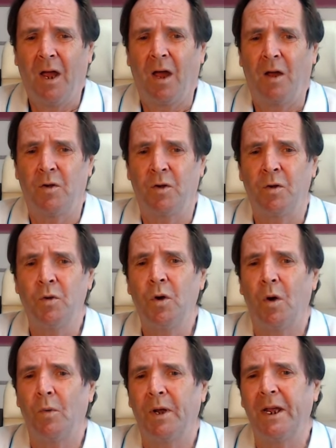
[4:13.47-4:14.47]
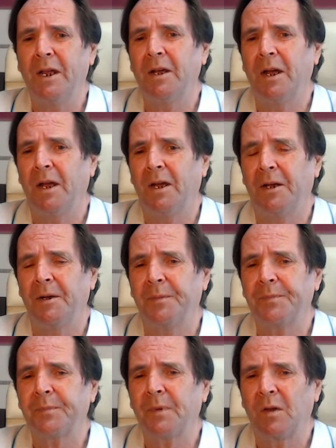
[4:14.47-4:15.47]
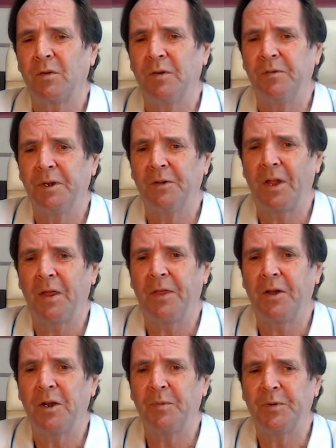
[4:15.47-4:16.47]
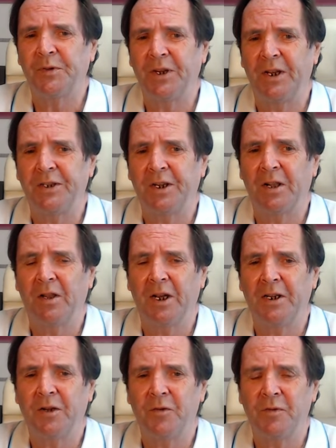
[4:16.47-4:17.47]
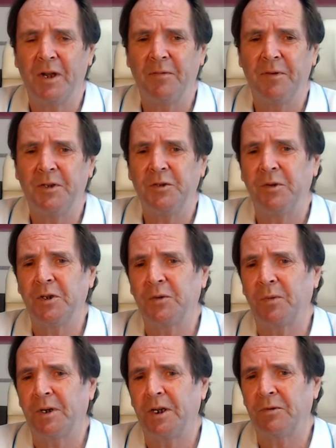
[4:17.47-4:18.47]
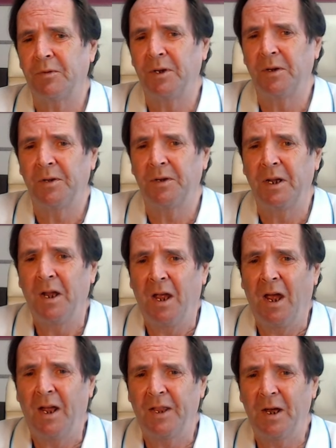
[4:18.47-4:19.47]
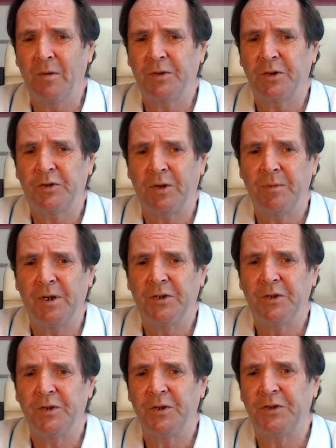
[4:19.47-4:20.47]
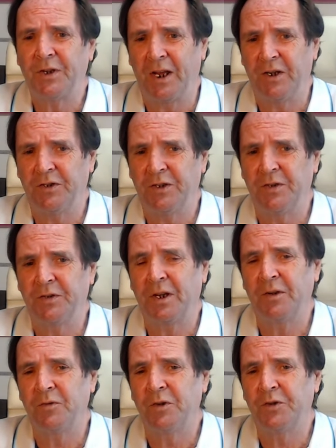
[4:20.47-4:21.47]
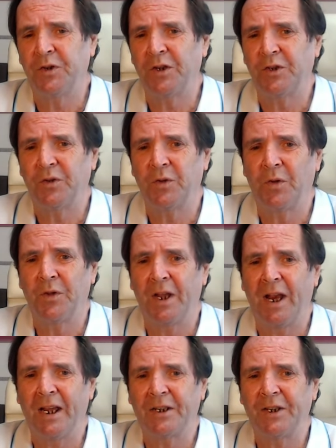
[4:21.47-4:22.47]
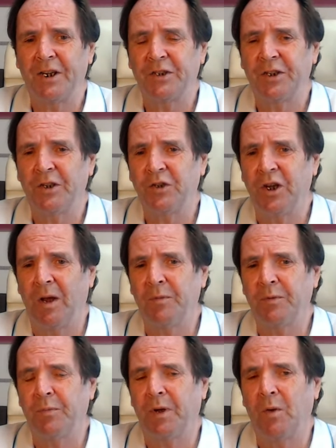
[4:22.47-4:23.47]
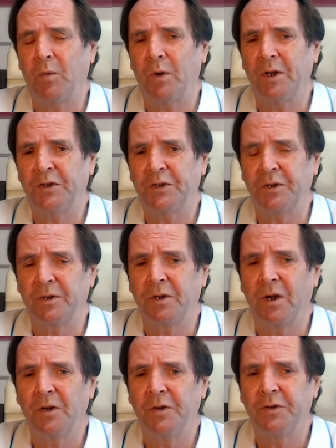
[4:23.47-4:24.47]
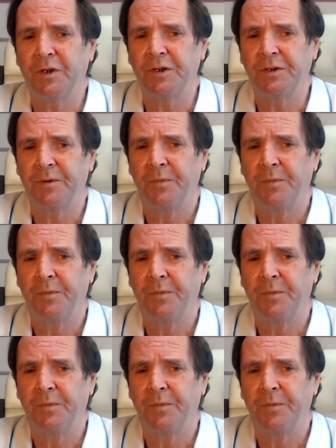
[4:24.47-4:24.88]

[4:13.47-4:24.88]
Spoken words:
Huawei revealed a 30% decline in revenue in 2023, and that was attributed to the sanctions and restrictions on their access to chips by Western countries.